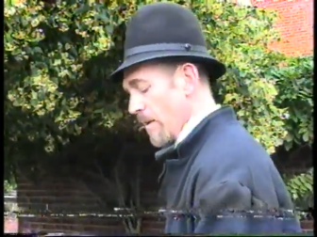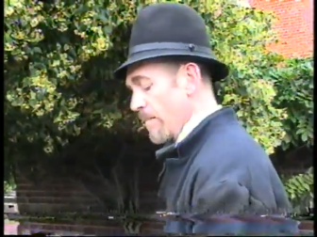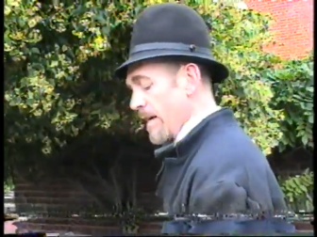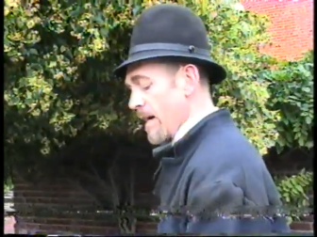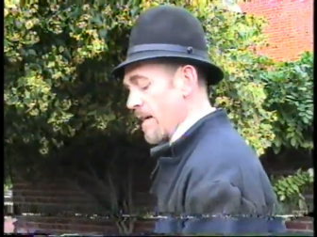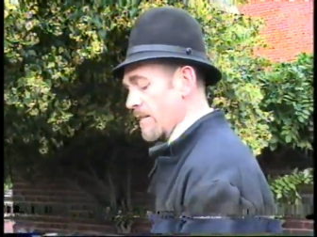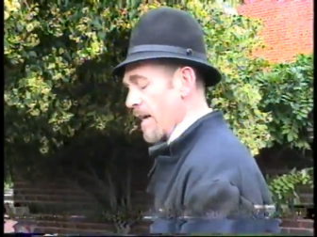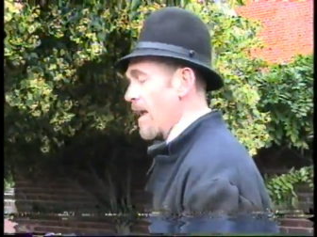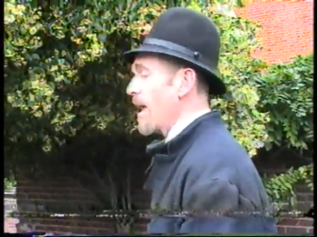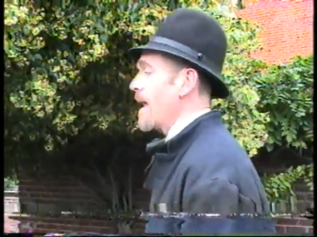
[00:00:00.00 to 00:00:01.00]
because
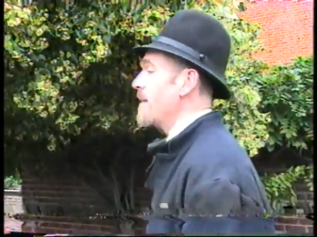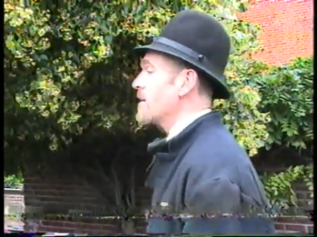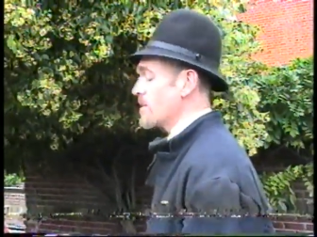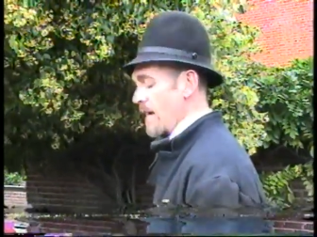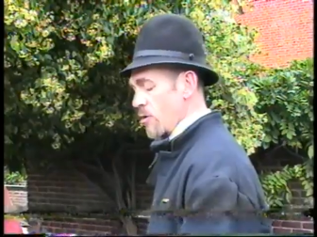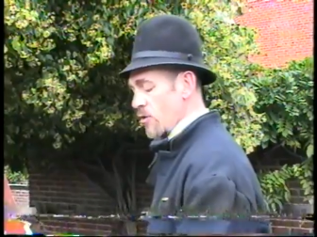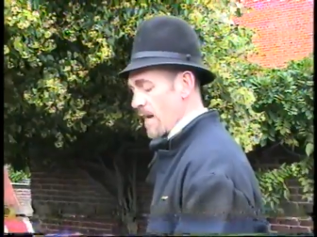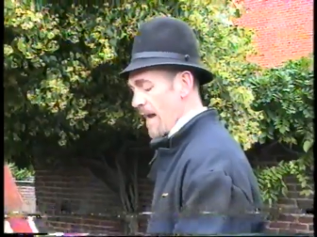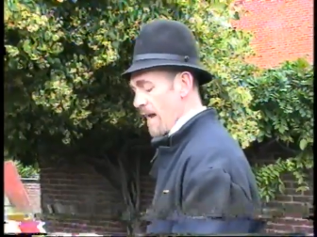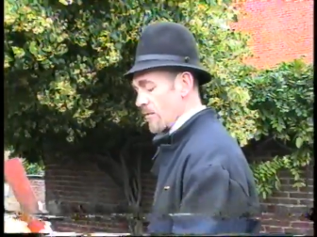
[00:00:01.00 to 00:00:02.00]
in the station
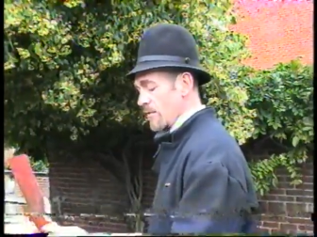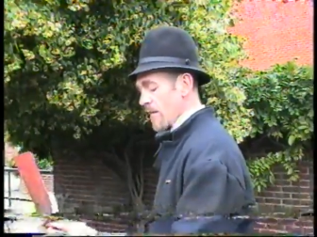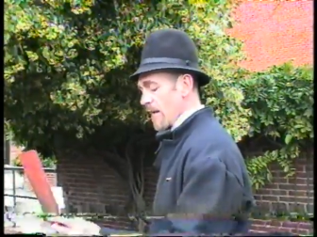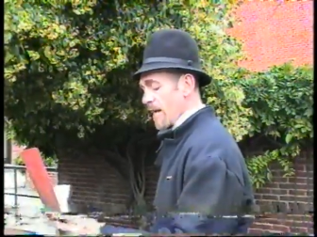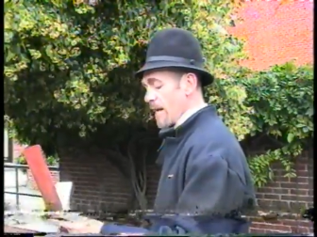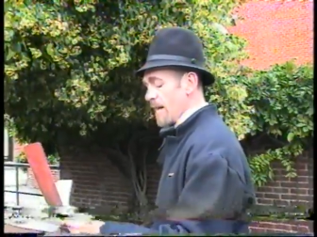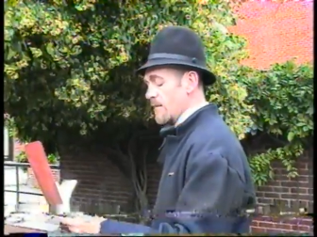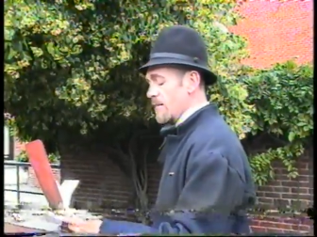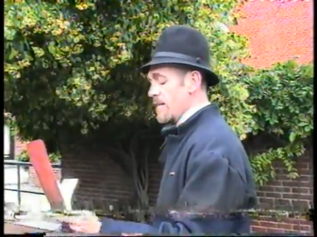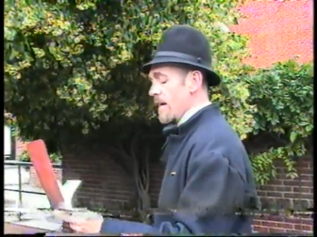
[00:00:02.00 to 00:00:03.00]
house, his
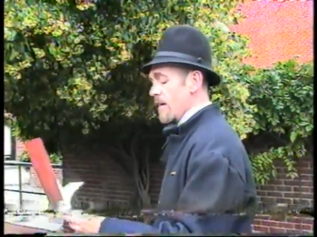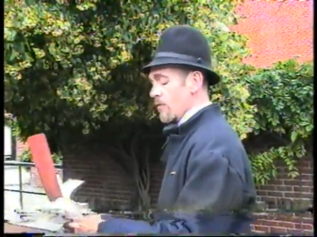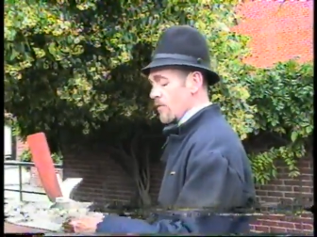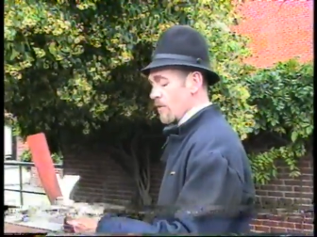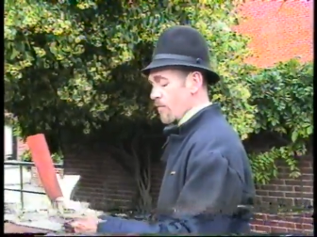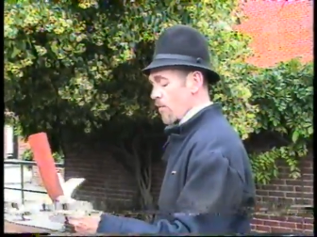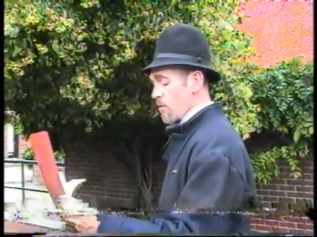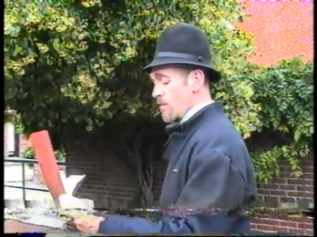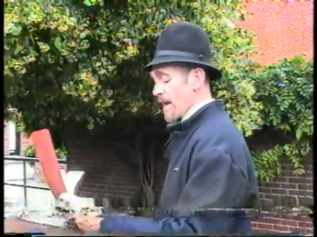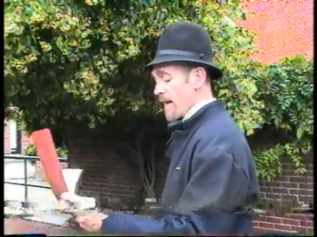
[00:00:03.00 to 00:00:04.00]
tears and
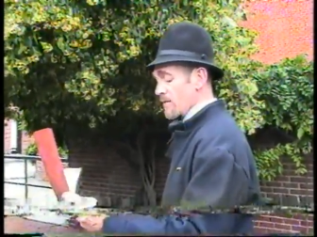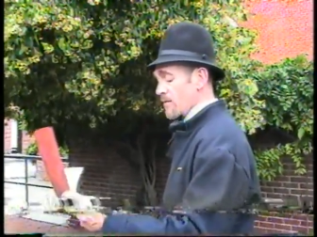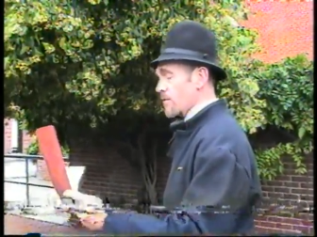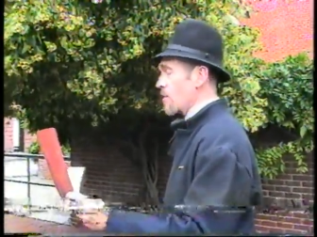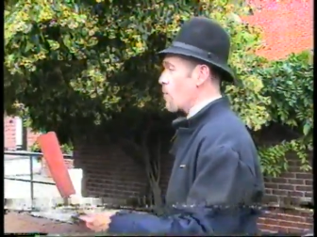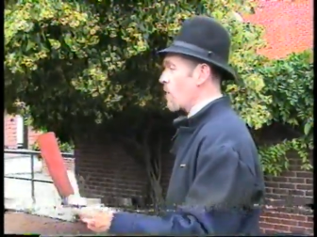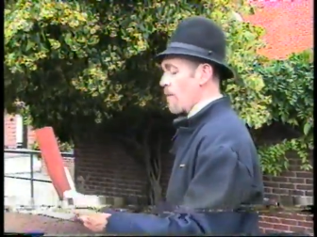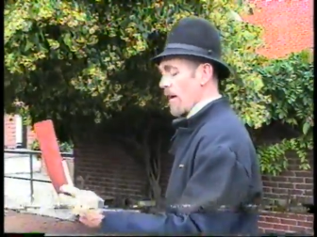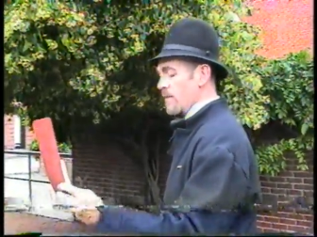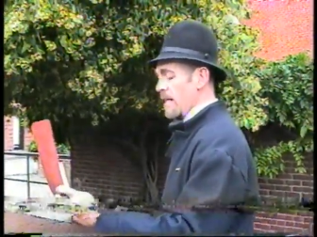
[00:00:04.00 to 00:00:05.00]
protests were
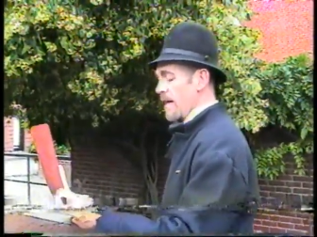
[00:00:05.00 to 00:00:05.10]
about the